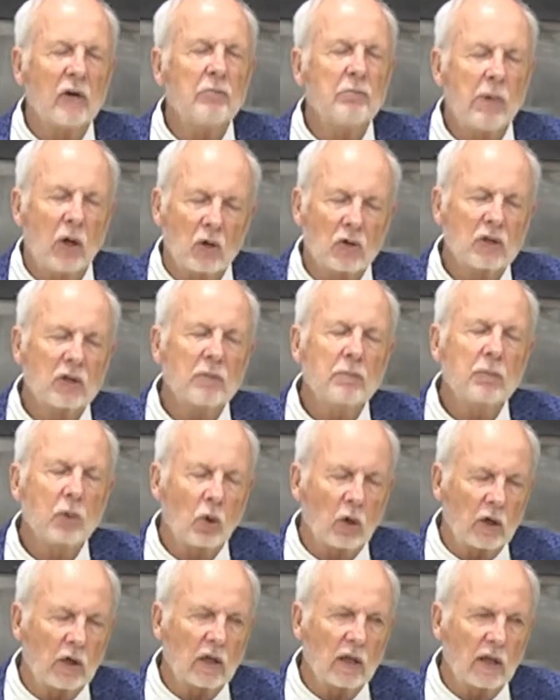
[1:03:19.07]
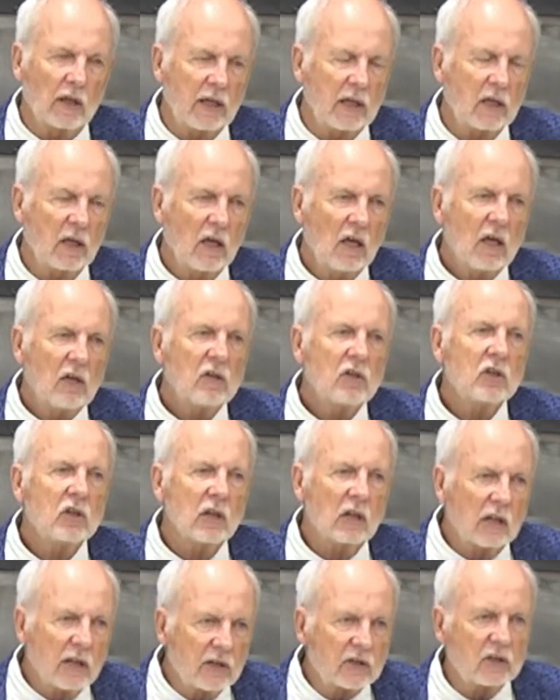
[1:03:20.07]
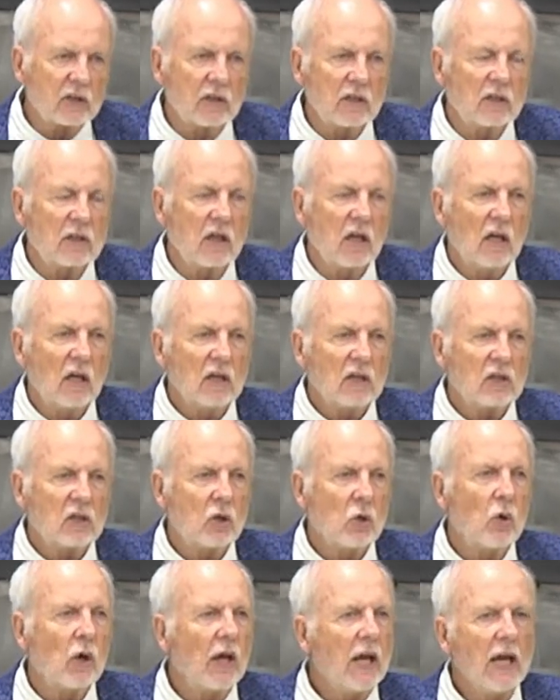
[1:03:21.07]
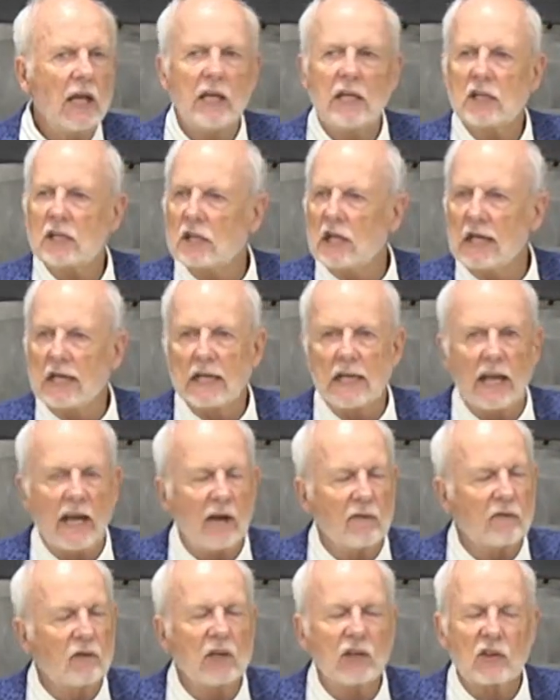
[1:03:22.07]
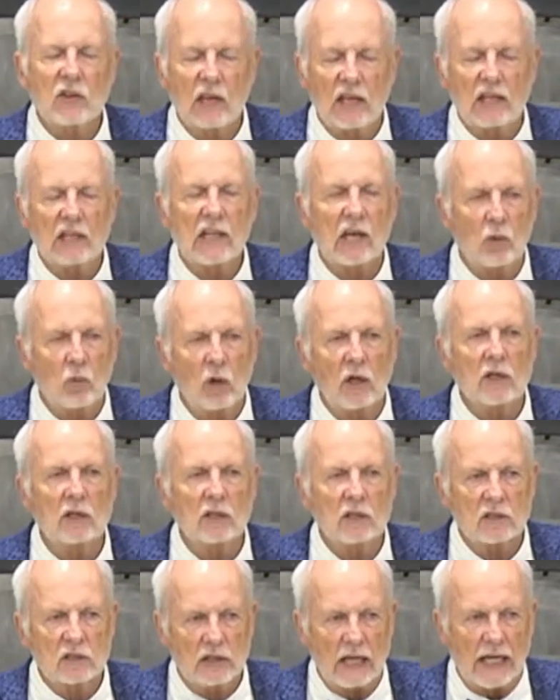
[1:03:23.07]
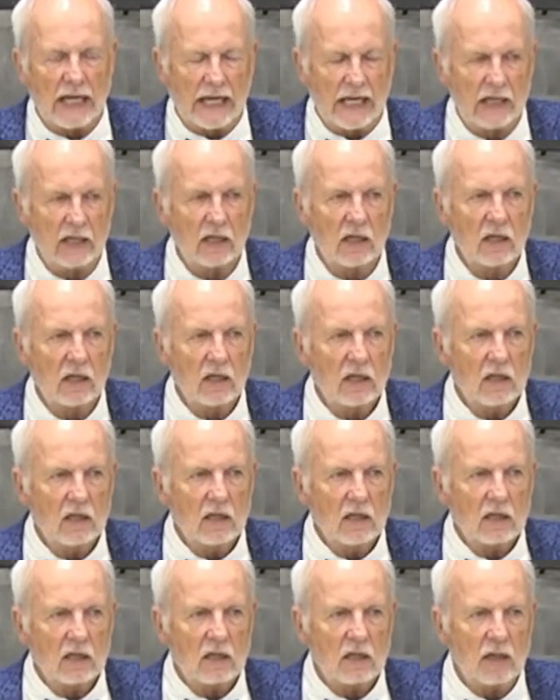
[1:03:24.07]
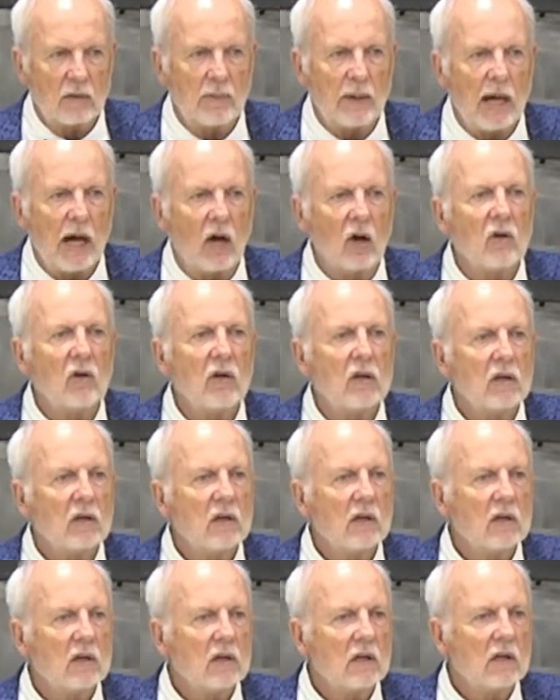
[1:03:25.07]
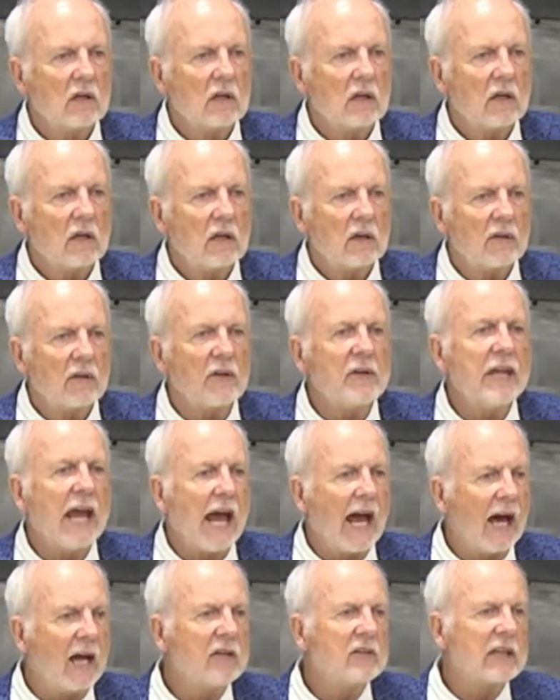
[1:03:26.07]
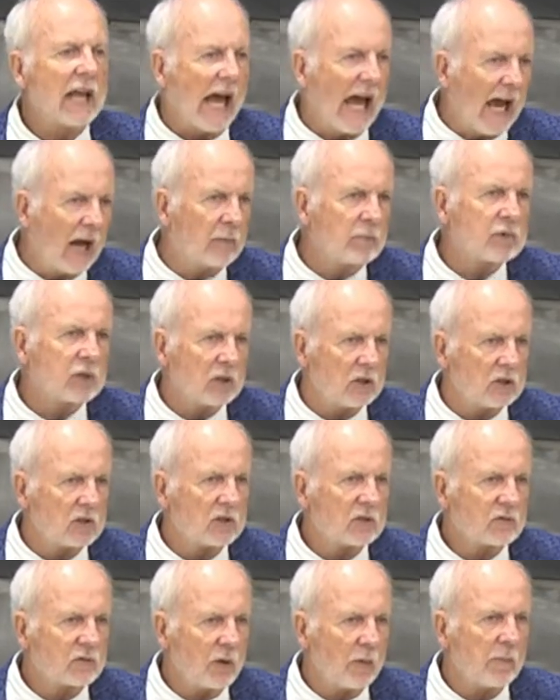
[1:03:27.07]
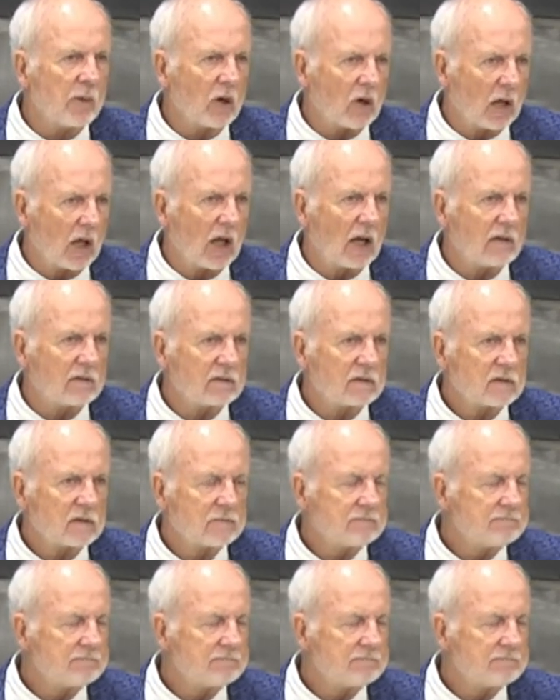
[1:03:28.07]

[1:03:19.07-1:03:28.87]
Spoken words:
Most importantly, to listen to anything and everything they want to say about the dad's absence from their life.